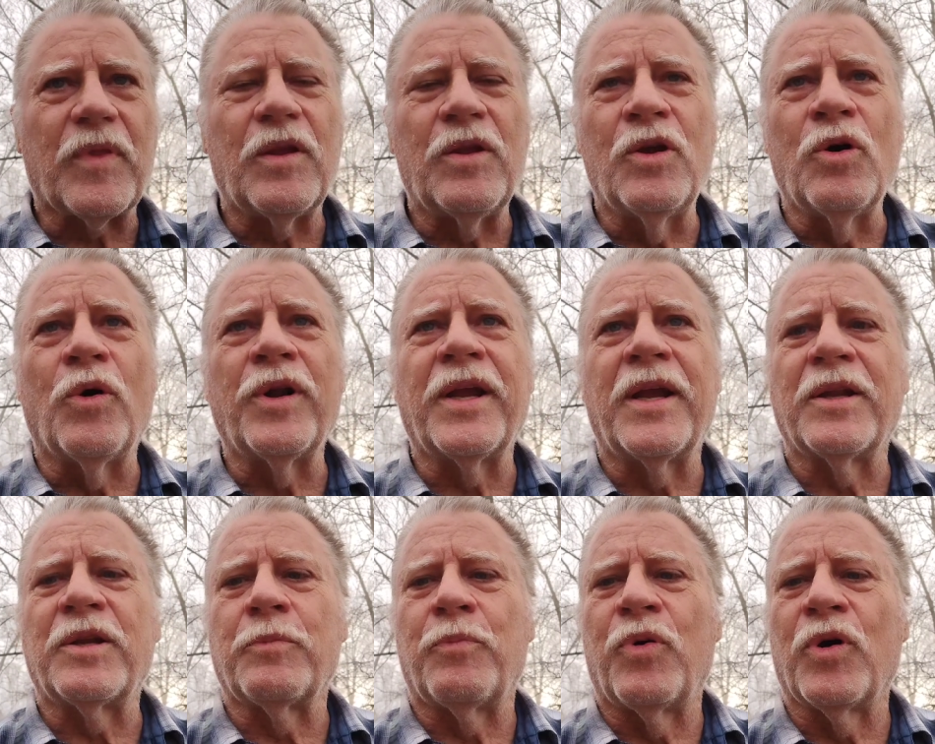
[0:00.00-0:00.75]
you only
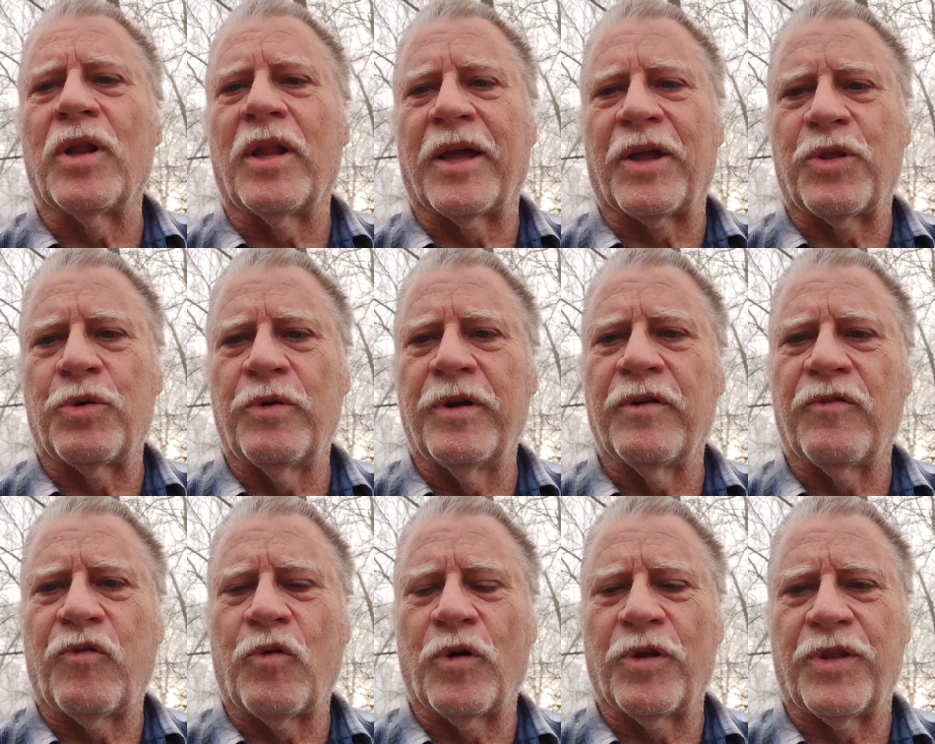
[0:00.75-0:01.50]
get to put like three
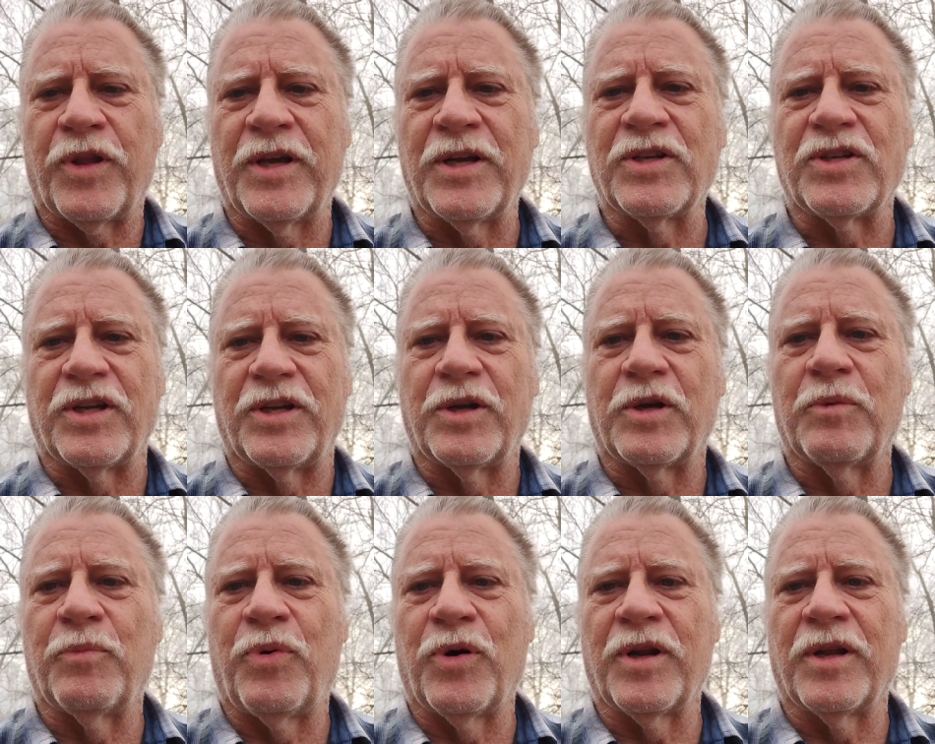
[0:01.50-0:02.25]
or four things and you
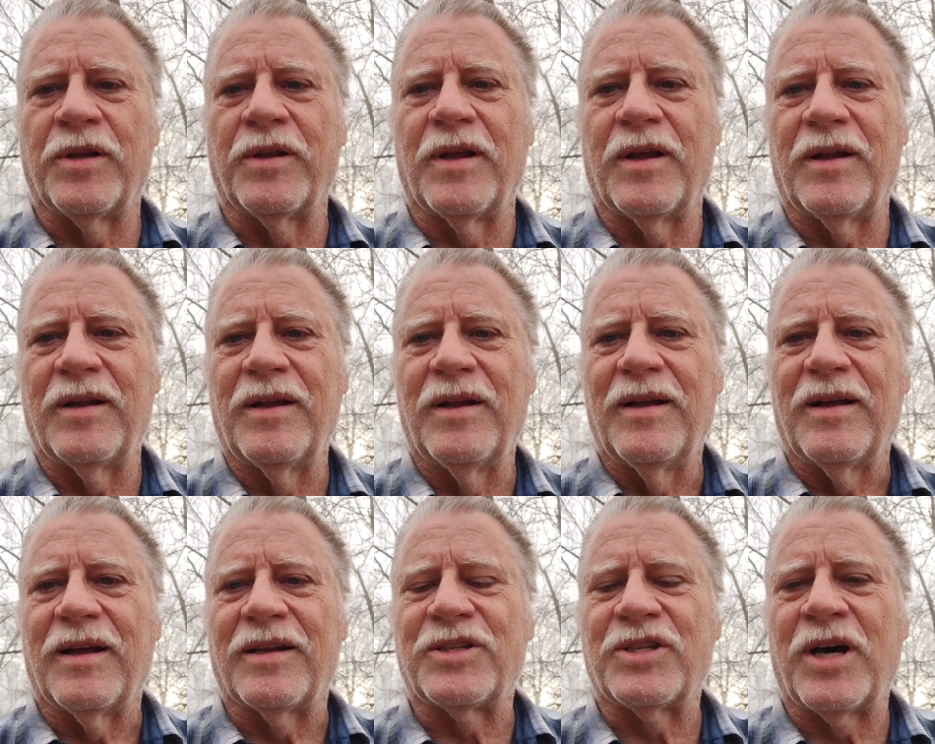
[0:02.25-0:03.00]
can put a,
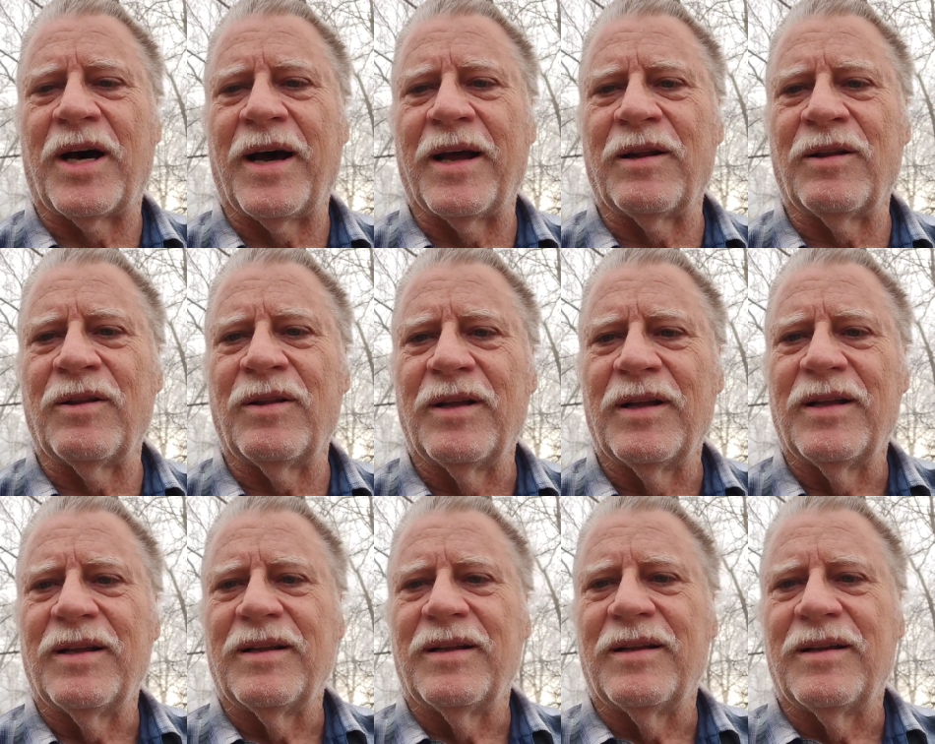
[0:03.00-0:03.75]
a title,
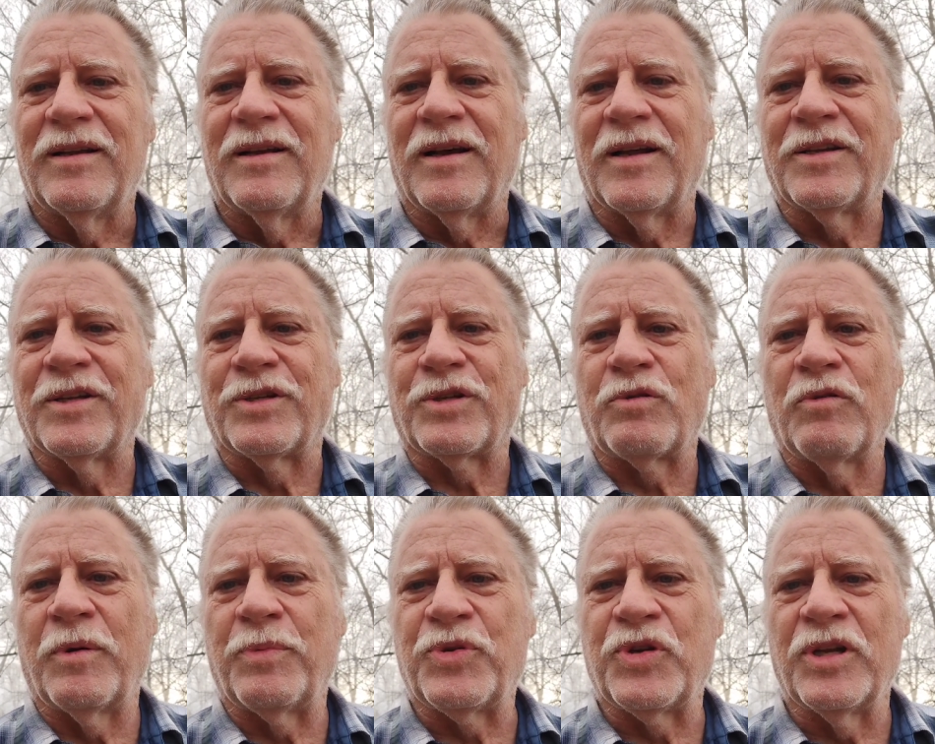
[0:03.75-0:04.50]
a
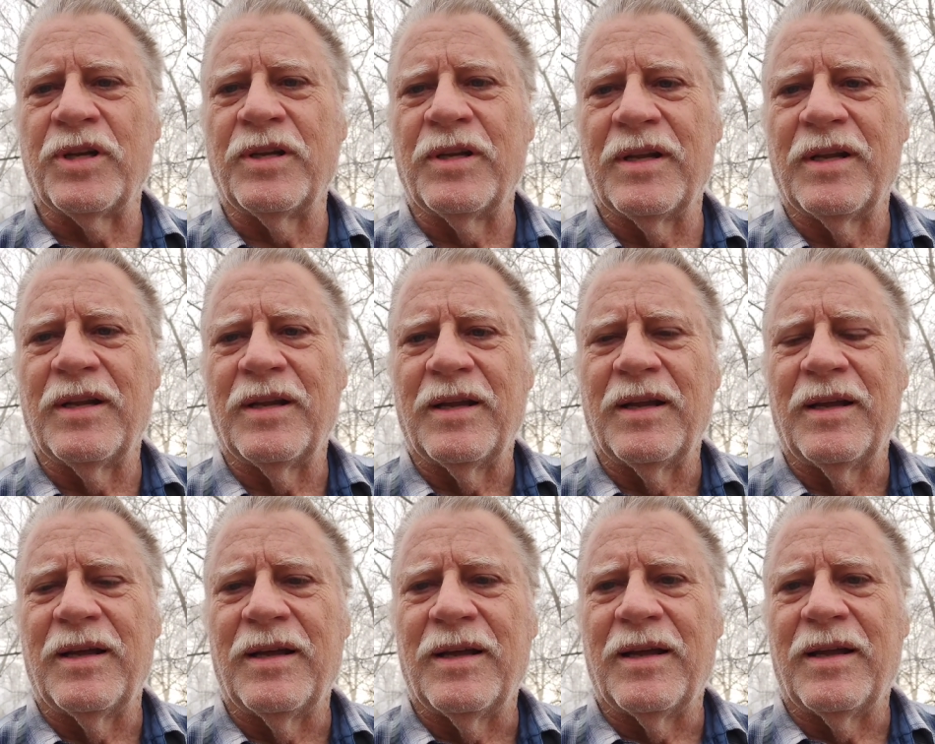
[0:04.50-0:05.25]
description,
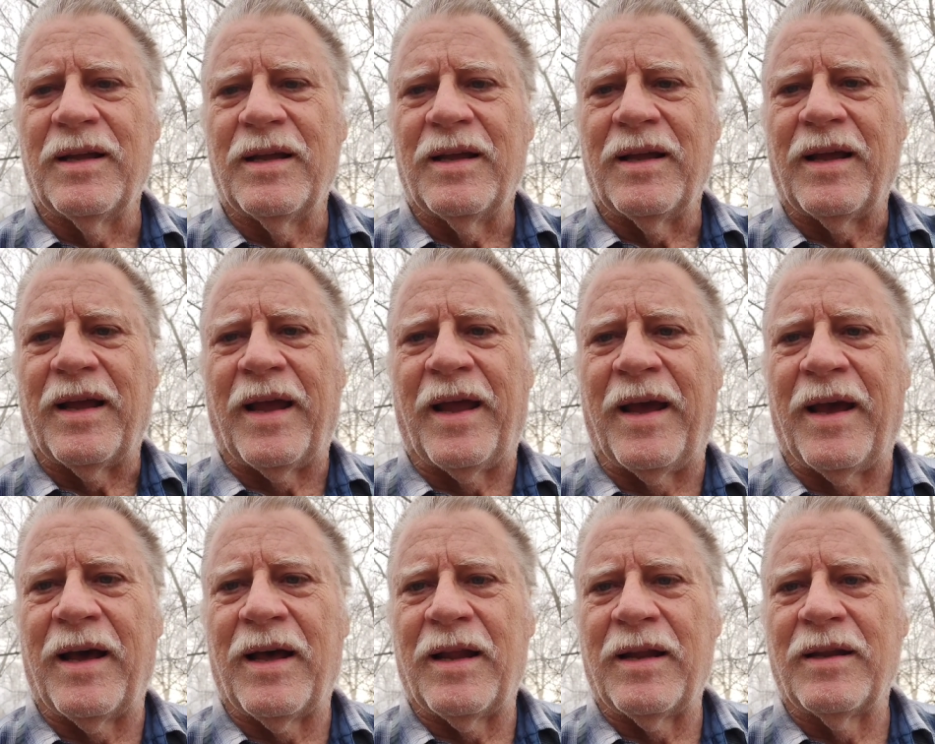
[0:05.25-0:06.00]

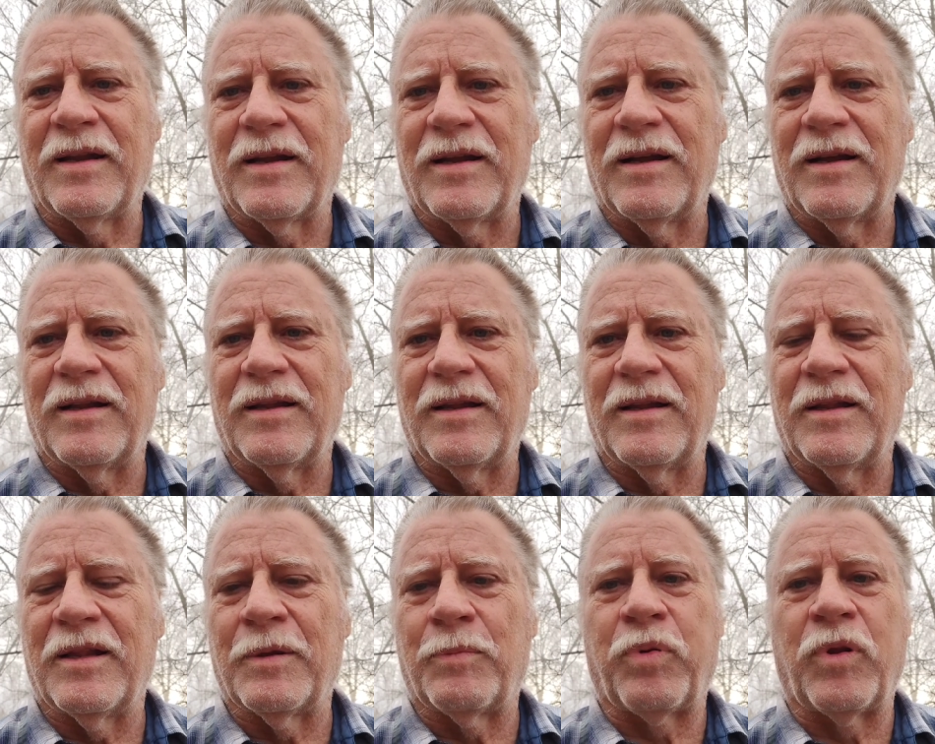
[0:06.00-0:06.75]
and
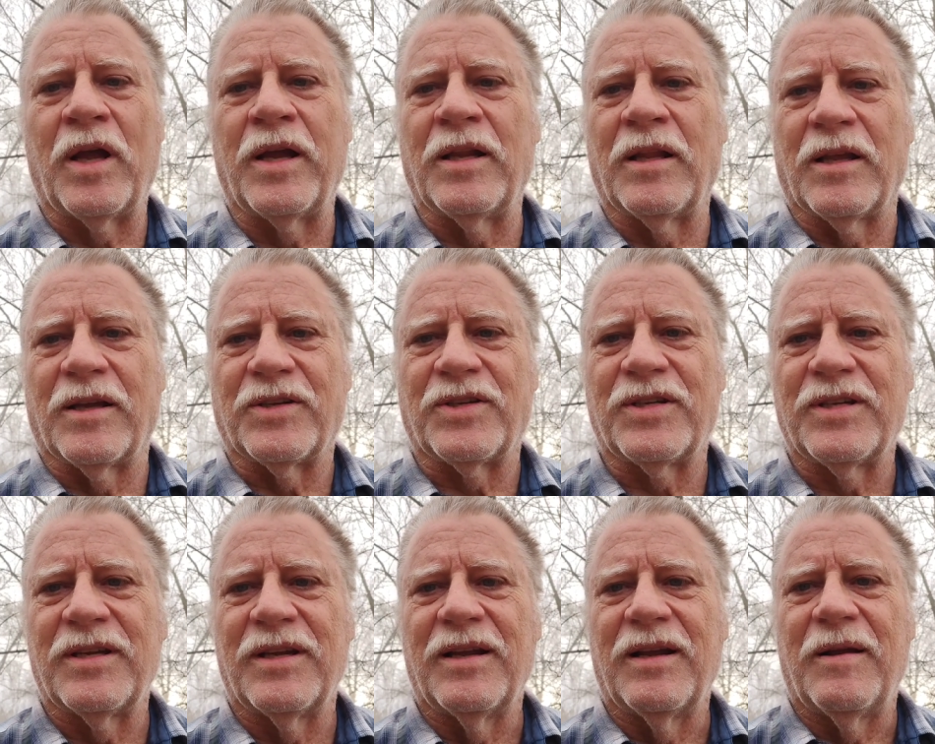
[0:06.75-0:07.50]
the
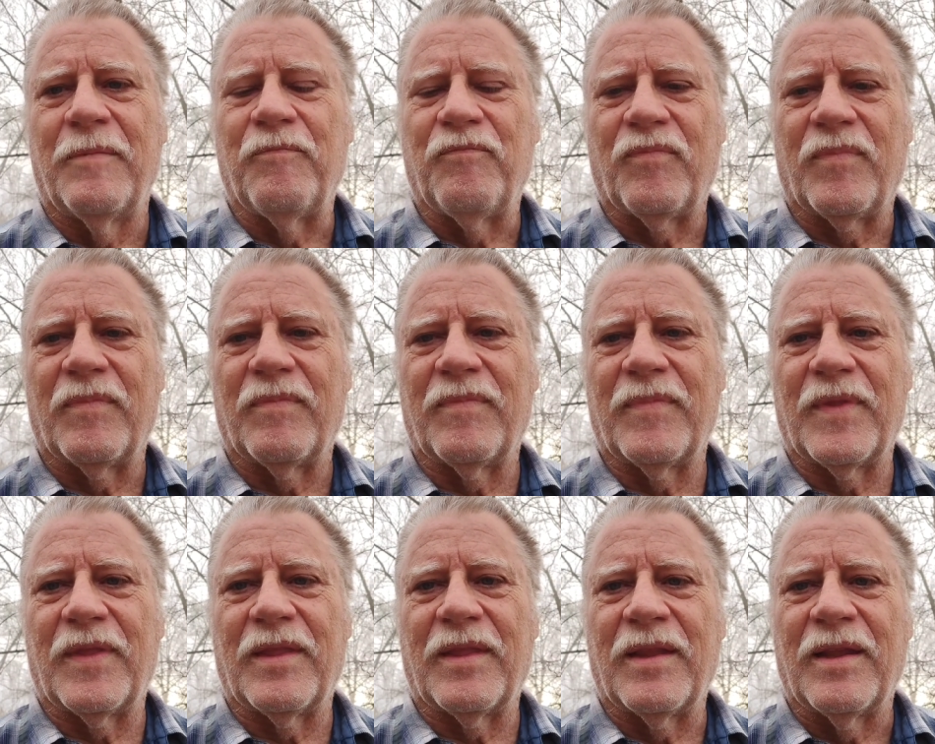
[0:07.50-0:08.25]
playlist.
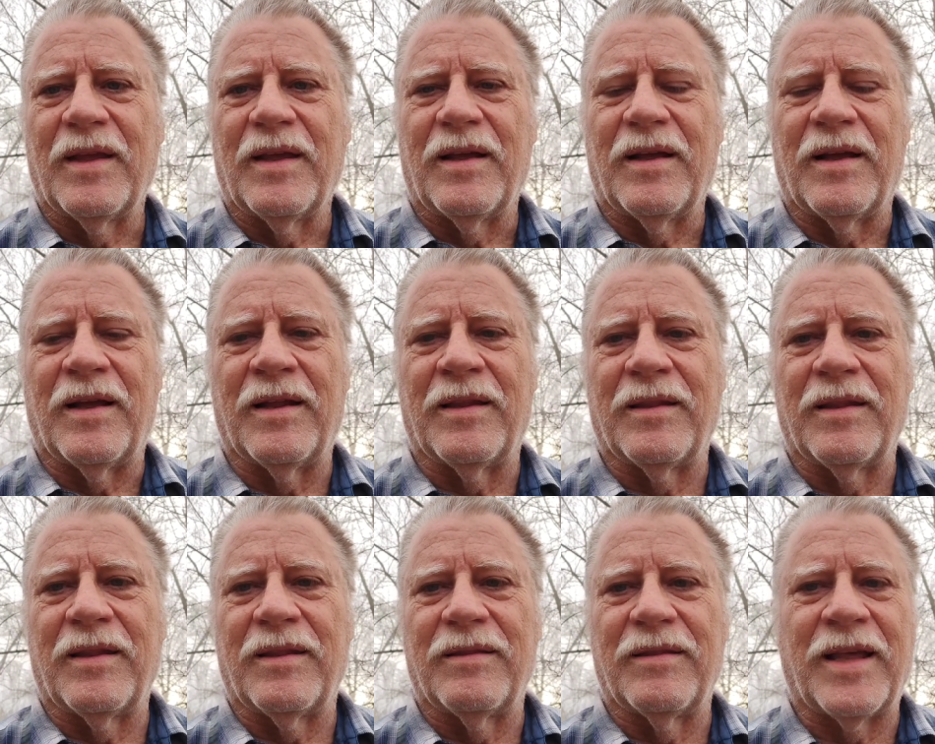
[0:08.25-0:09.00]

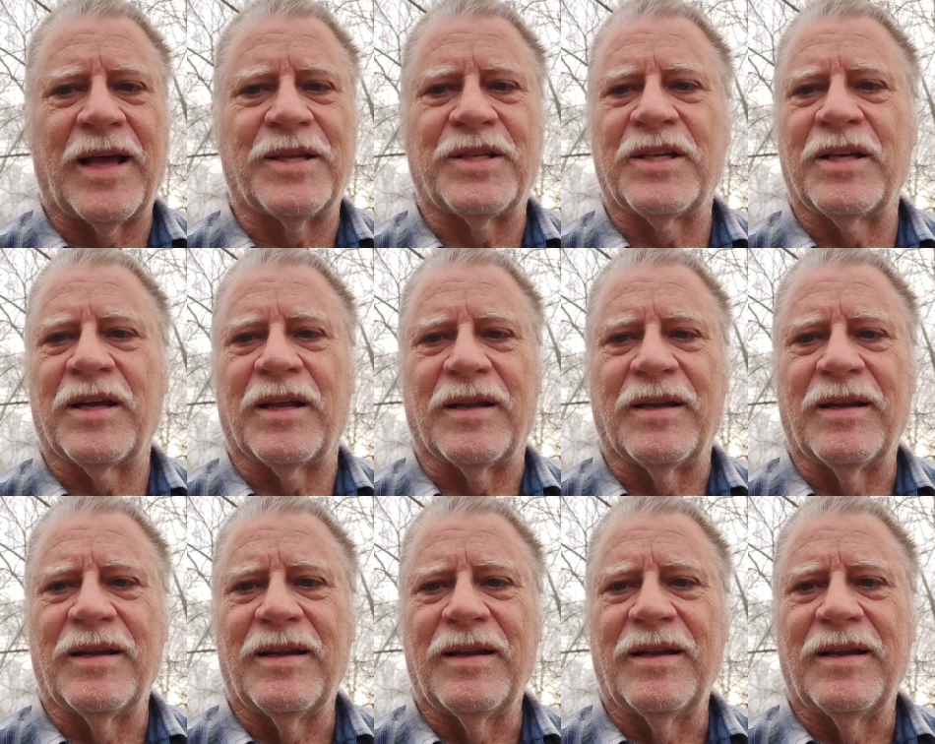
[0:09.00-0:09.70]
And that's it.